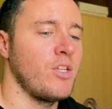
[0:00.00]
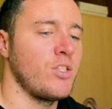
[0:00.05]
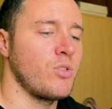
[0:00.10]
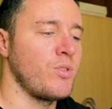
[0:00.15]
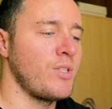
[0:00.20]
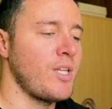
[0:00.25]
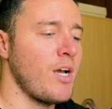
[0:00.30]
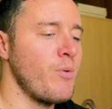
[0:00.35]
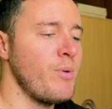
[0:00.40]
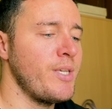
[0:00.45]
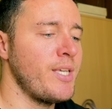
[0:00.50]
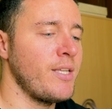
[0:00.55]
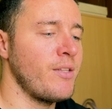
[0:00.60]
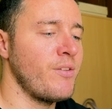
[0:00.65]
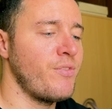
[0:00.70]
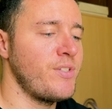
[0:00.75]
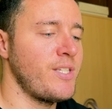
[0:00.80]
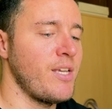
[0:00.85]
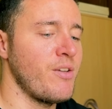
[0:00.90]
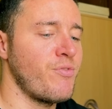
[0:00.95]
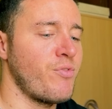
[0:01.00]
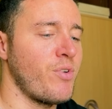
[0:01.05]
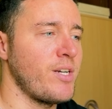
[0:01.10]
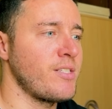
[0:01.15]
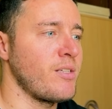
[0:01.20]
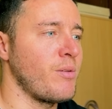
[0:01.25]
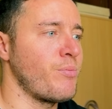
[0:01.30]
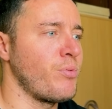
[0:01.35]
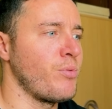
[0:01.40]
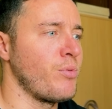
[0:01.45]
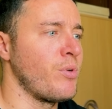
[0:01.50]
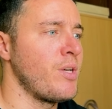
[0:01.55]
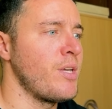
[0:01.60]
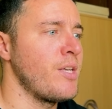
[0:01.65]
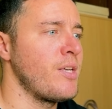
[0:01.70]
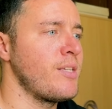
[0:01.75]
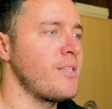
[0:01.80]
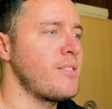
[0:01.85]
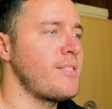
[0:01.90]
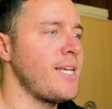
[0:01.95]
So now we can say, for example,
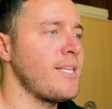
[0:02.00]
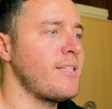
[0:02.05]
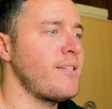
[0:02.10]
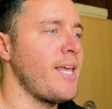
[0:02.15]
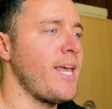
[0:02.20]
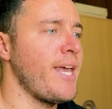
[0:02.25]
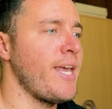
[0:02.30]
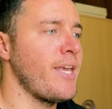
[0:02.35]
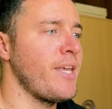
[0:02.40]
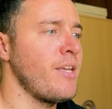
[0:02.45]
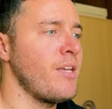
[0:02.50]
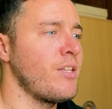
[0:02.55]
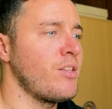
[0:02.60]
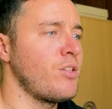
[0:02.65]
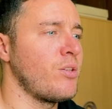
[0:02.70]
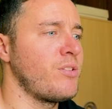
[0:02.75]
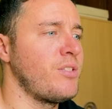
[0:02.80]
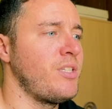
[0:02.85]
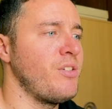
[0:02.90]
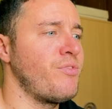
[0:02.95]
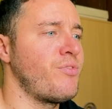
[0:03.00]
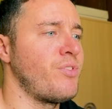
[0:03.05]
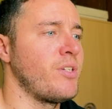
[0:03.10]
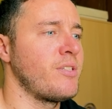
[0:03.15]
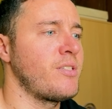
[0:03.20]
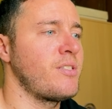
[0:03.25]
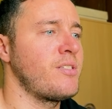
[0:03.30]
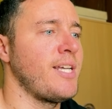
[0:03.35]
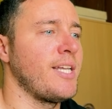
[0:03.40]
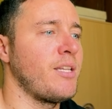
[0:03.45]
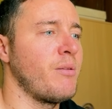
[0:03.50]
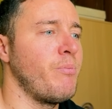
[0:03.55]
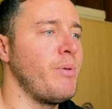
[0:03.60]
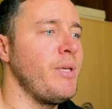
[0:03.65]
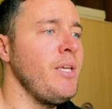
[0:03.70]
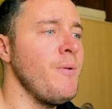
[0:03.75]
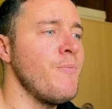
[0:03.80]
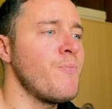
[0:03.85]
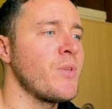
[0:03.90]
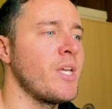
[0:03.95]
set A dot difference set
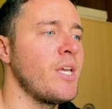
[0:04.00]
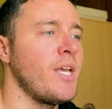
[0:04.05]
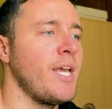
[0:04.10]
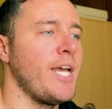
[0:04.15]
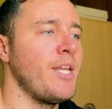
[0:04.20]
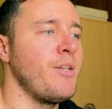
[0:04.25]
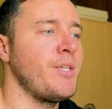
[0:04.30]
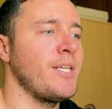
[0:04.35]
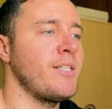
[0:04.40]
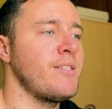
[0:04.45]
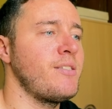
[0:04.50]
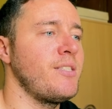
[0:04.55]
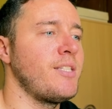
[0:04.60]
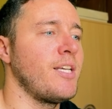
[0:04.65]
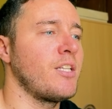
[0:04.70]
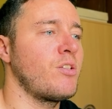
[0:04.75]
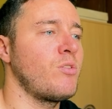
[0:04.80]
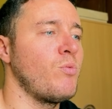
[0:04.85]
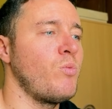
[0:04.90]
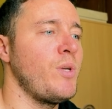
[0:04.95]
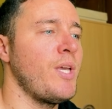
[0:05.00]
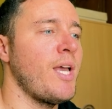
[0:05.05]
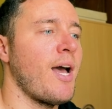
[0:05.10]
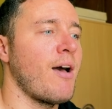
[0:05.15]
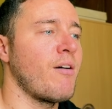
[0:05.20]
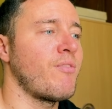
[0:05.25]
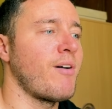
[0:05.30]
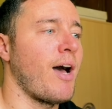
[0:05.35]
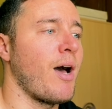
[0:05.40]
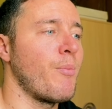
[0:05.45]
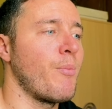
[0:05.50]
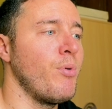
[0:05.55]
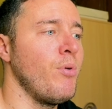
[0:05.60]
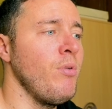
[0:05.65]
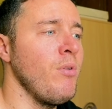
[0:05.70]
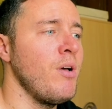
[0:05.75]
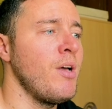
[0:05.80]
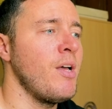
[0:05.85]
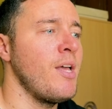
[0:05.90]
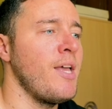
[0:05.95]
B, and you can see that we have
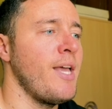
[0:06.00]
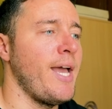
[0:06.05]
apple.